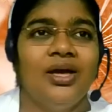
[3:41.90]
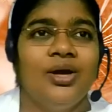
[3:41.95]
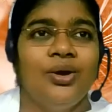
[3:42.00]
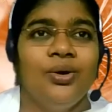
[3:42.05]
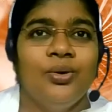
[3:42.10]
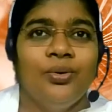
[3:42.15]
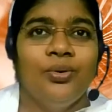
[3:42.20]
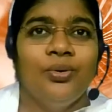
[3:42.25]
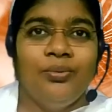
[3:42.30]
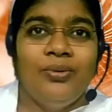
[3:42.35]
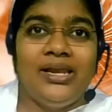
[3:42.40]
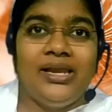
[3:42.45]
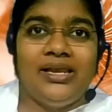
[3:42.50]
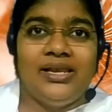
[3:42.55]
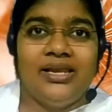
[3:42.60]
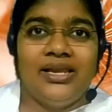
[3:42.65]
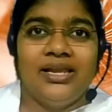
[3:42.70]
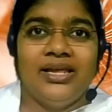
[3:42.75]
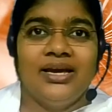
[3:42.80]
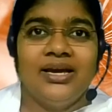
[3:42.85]
Well,
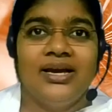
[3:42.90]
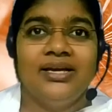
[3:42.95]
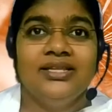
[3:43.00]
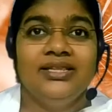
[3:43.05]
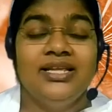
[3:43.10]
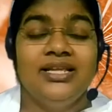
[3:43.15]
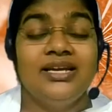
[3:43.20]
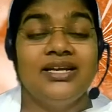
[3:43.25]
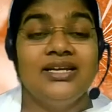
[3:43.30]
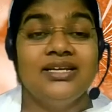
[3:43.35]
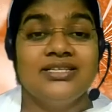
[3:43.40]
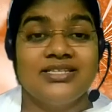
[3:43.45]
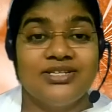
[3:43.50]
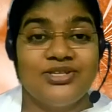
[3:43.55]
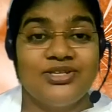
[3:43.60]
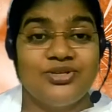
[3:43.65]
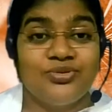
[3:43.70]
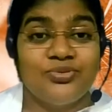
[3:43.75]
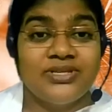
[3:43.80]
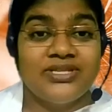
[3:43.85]
there is a
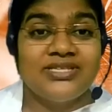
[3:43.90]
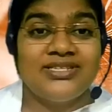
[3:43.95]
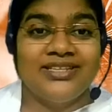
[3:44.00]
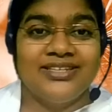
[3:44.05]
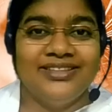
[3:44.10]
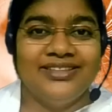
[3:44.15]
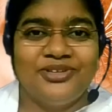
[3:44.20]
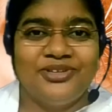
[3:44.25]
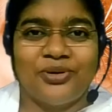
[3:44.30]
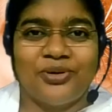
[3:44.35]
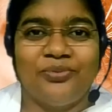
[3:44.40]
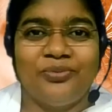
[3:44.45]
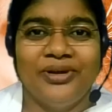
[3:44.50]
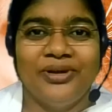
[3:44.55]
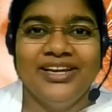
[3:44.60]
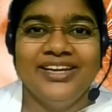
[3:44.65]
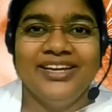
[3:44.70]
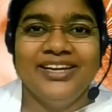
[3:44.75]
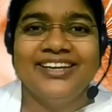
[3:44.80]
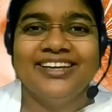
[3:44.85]
twist in the
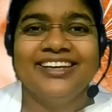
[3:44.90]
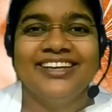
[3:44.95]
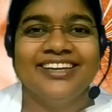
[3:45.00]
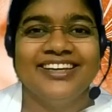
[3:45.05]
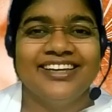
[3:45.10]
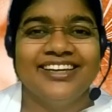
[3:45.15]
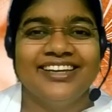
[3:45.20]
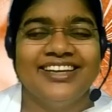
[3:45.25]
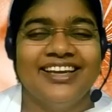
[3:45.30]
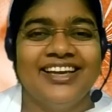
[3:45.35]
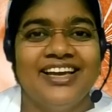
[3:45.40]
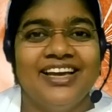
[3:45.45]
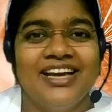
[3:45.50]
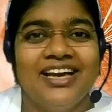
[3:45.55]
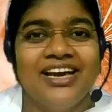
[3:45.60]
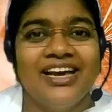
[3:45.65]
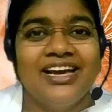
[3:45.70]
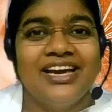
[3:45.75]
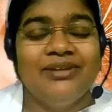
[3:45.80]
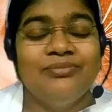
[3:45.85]
topic.
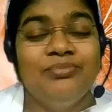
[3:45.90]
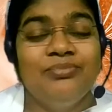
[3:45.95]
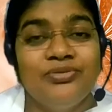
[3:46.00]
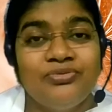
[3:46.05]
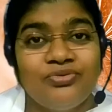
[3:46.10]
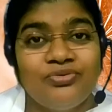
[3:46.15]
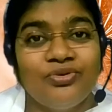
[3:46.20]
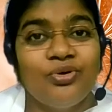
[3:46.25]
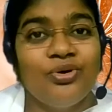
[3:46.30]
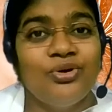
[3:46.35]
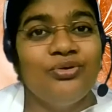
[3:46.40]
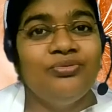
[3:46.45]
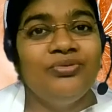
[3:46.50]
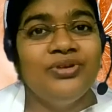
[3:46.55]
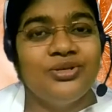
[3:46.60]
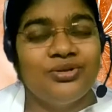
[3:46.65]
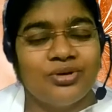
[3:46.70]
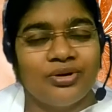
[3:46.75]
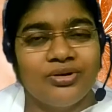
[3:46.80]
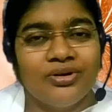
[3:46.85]
Before we
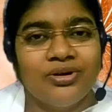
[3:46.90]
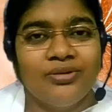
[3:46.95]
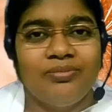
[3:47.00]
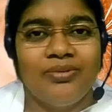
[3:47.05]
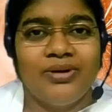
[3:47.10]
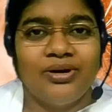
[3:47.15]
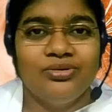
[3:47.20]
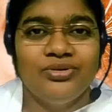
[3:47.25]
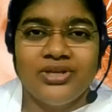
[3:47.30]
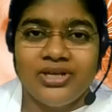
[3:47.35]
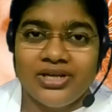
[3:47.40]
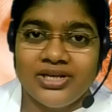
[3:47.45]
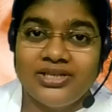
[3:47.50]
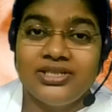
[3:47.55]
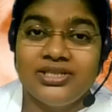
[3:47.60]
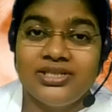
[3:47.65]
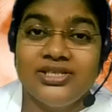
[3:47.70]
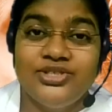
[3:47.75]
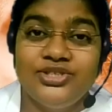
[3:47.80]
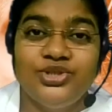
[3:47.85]
talk about little
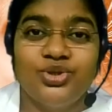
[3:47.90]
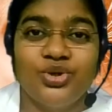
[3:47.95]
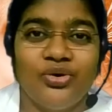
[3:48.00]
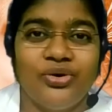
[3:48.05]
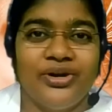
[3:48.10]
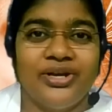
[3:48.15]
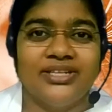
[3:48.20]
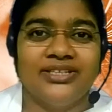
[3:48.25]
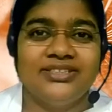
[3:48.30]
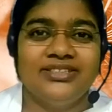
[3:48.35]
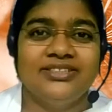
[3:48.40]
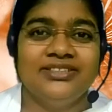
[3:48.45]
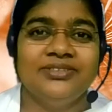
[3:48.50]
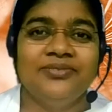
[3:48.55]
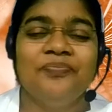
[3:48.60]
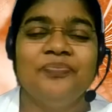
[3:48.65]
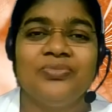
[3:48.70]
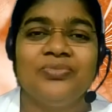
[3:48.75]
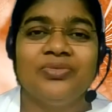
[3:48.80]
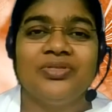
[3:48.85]
joys,
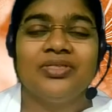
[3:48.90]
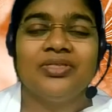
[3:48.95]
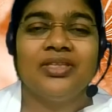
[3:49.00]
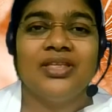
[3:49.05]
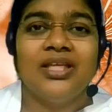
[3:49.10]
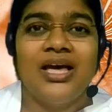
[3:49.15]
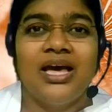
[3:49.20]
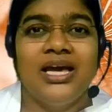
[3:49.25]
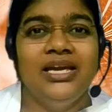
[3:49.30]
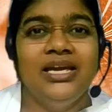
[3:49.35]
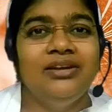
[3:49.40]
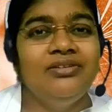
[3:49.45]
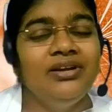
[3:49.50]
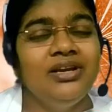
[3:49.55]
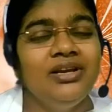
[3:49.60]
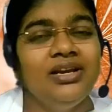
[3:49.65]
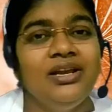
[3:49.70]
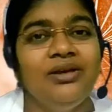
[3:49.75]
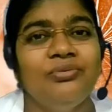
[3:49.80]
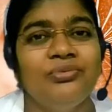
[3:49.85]
I really
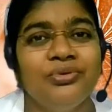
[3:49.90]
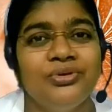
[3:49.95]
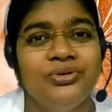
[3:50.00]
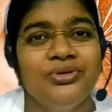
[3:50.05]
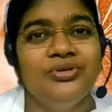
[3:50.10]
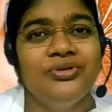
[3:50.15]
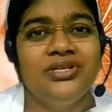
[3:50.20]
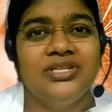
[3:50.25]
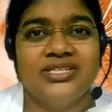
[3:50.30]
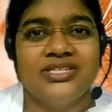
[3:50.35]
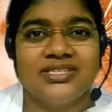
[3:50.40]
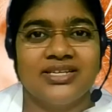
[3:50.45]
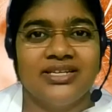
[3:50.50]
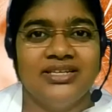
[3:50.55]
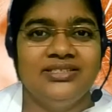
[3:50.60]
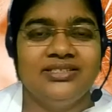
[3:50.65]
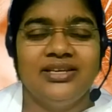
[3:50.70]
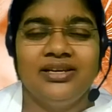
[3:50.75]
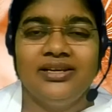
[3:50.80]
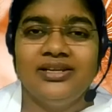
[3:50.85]
want to discuss a
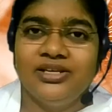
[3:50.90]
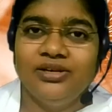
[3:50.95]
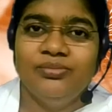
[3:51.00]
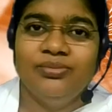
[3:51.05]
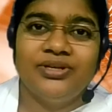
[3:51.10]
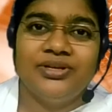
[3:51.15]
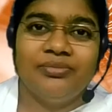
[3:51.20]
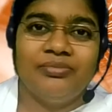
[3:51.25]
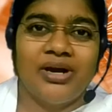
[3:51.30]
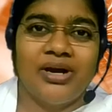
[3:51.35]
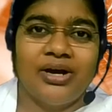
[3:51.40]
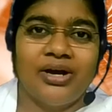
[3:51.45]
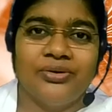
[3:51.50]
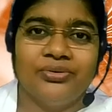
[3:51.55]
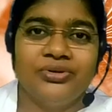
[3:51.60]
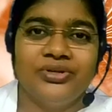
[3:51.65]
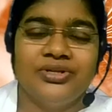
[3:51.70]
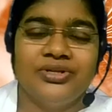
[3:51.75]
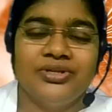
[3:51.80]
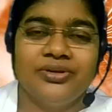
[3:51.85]
little bit about
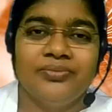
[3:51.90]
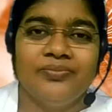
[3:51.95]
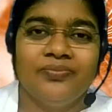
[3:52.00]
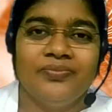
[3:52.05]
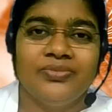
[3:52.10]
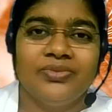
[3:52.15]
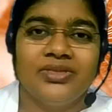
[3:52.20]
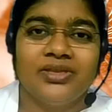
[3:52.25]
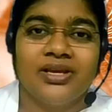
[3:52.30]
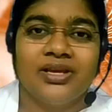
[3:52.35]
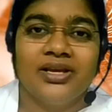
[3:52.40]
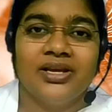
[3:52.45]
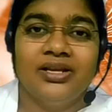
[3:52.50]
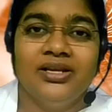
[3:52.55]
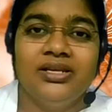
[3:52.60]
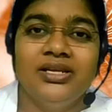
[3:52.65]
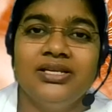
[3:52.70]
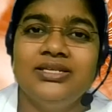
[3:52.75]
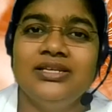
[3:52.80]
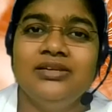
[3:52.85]

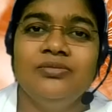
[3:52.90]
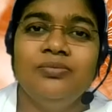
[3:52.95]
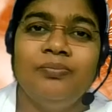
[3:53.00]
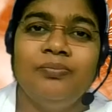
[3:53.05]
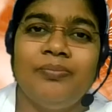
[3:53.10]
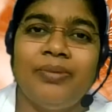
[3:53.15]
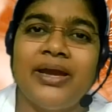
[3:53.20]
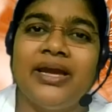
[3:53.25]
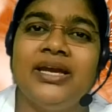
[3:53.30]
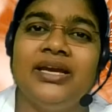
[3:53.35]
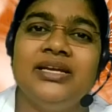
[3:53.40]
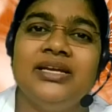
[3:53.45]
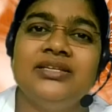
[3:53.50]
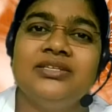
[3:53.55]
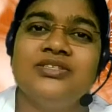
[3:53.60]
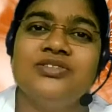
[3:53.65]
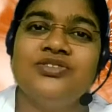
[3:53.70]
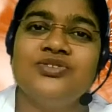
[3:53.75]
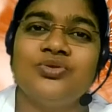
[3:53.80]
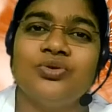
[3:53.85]
little pains
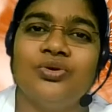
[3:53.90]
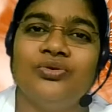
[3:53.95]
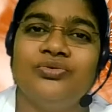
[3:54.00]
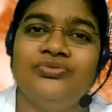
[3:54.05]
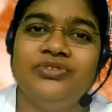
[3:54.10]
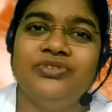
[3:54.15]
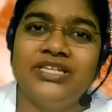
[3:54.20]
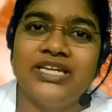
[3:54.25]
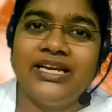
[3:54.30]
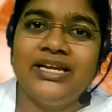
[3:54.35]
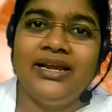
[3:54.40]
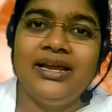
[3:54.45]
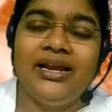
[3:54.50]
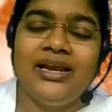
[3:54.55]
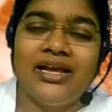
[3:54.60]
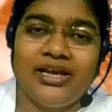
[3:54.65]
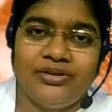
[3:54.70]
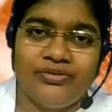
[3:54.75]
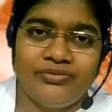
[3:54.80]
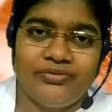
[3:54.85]
of daily
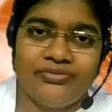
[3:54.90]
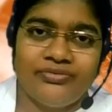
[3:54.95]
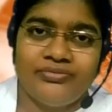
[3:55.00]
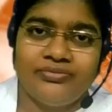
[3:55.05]
life.